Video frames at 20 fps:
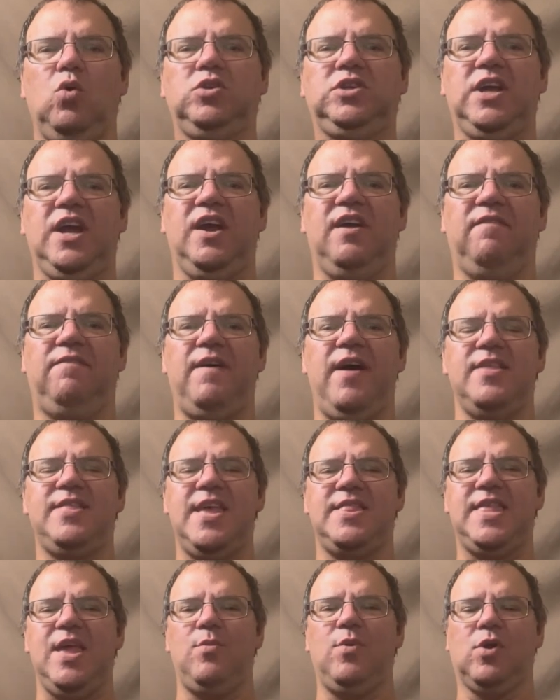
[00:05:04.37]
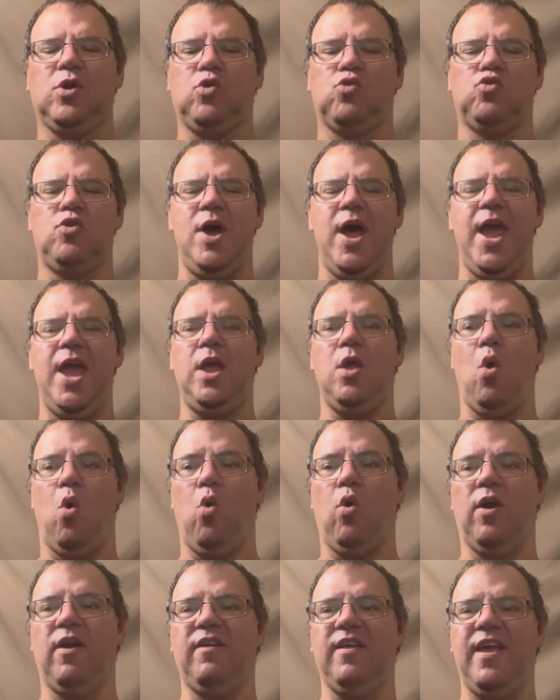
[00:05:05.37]
terrified that they were crying
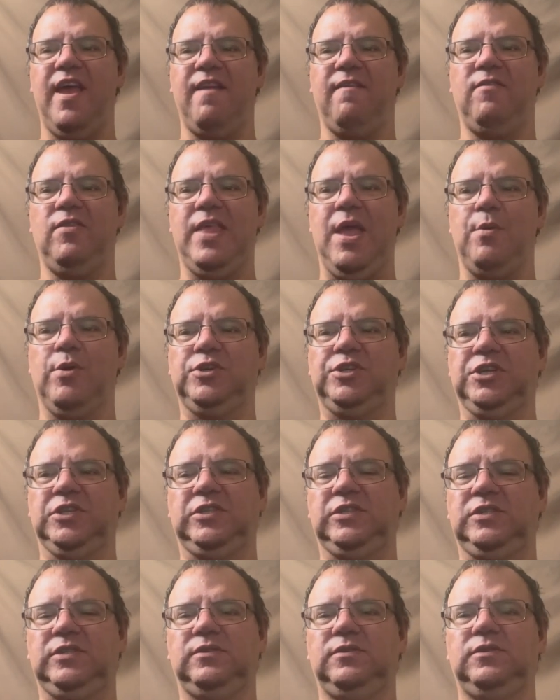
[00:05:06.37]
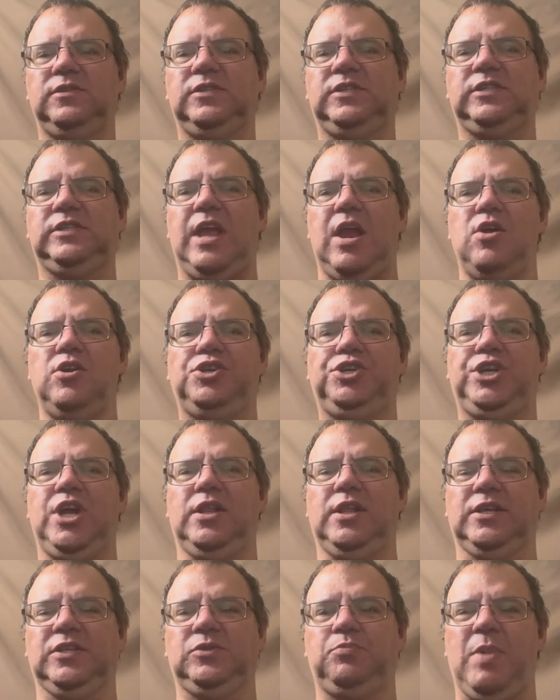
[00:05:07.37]
or they were just scared
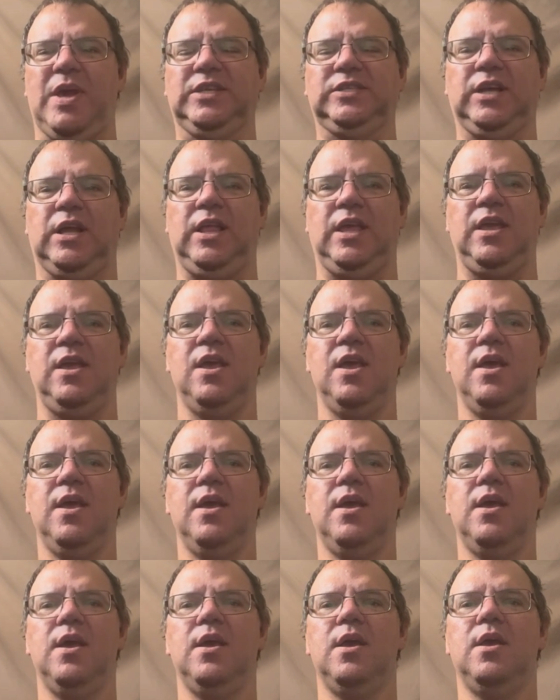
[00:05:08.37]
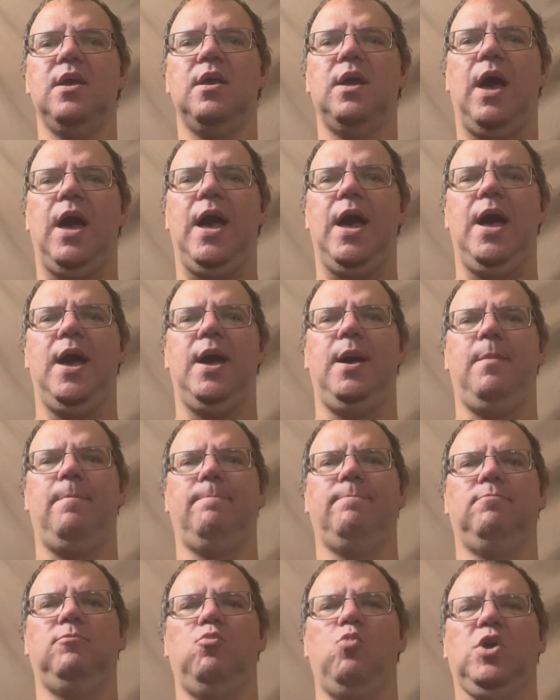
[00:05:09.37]
shitless, basically,
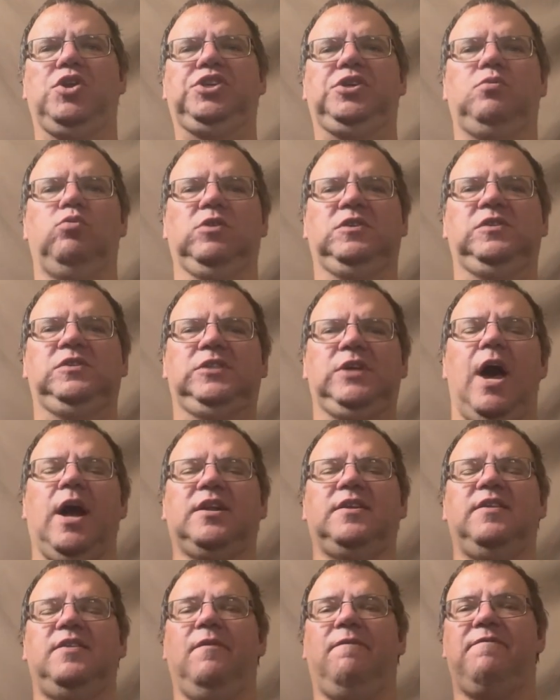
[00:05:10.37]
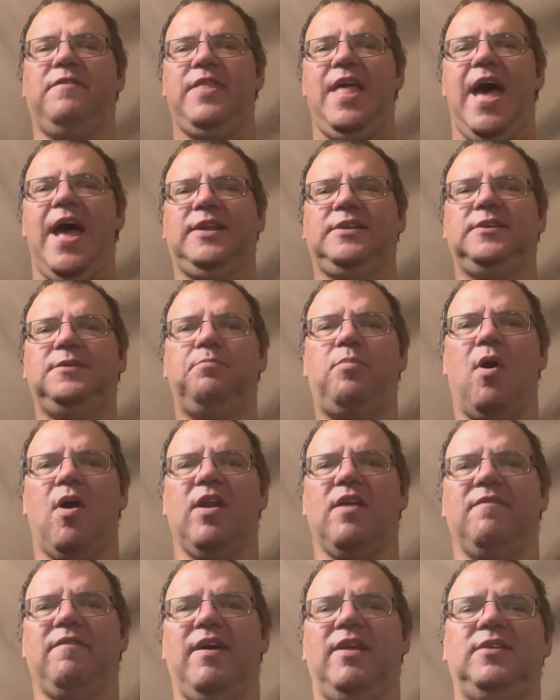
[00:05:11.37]
which sucked for that
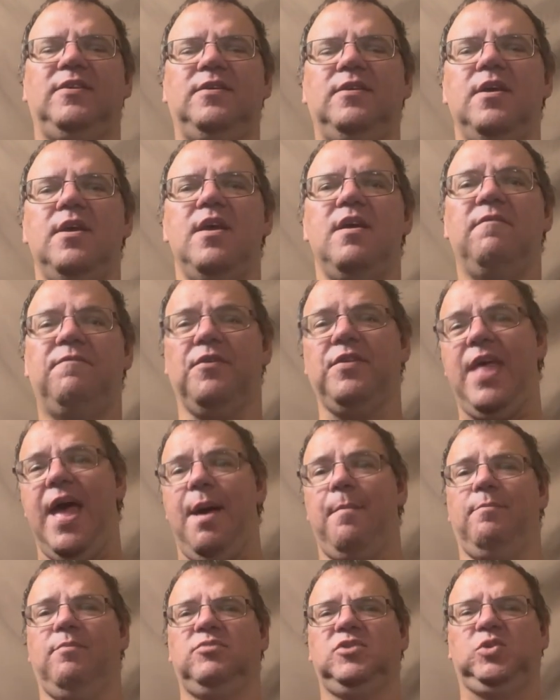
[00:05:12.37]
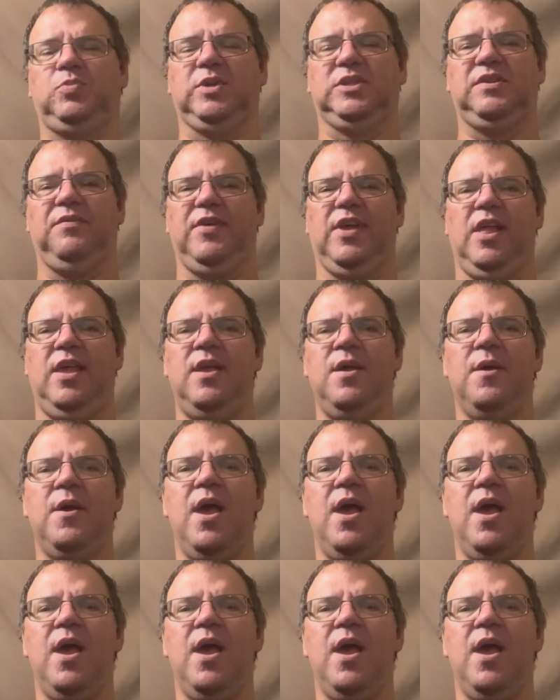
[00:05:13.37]
part of it, for them specifically.